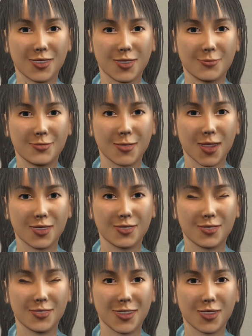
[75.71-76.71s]
atoms
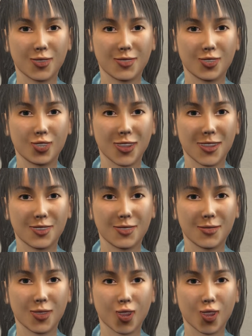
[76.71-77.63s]
bonded together in a chain,